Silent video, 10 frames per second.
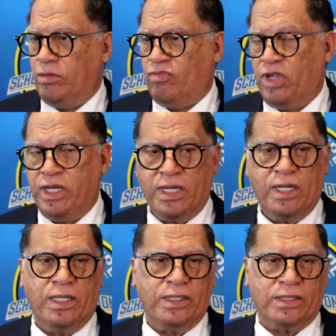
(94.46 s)
Fina
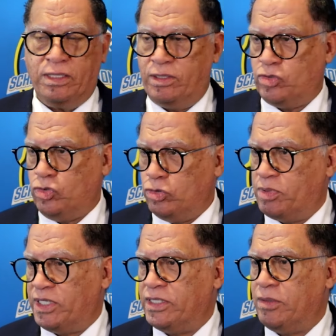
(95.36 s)
is a school
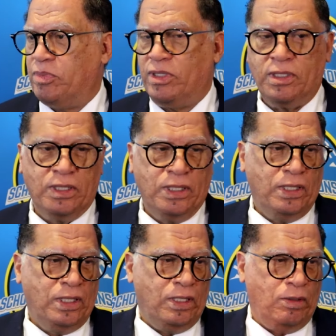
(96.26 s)
principal.
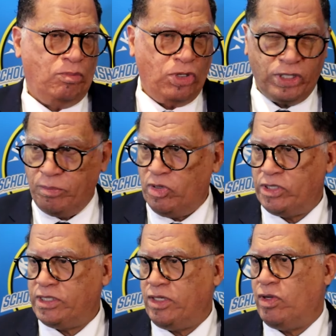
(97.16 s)
Monde
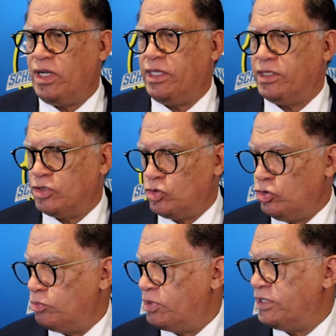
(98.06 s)
Mansiwa is a
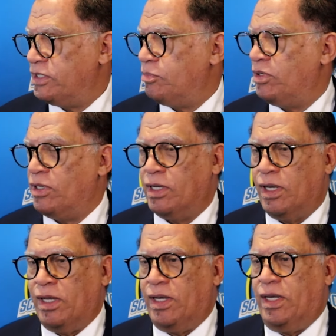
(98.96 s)
school principal.
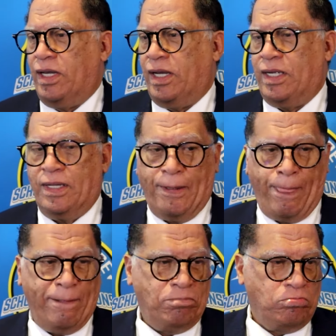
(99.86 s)

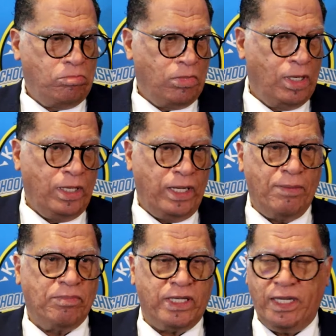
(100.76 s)

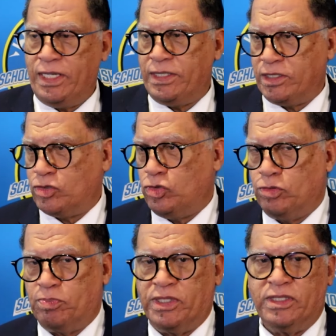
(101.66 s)
MK is a
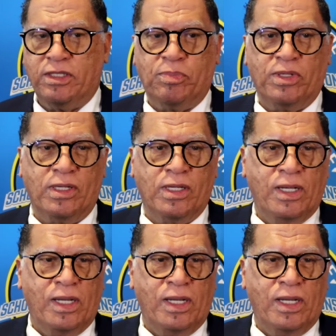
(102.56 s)
school principal.